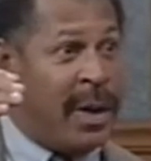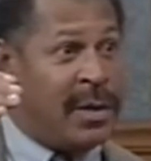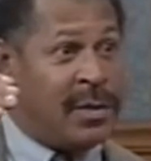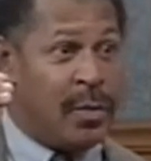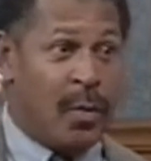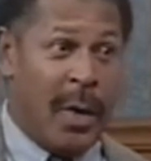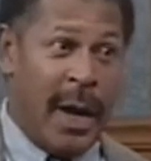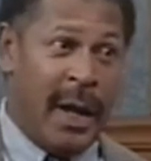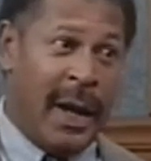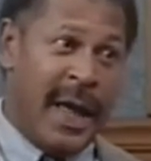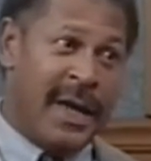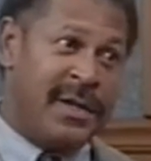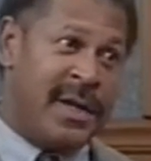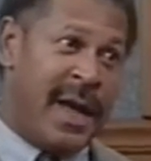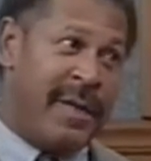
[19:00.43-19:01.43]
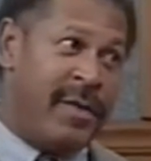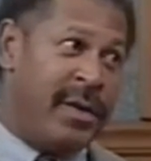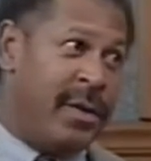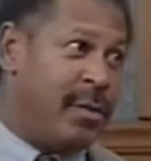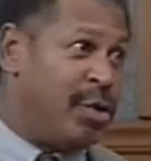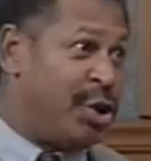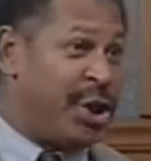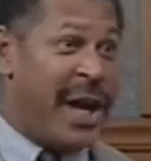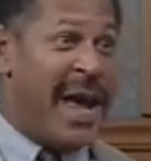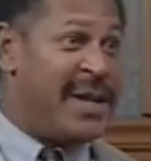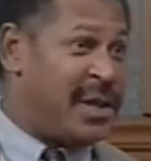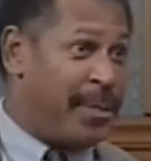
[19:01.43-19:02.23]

as well as having you know jazz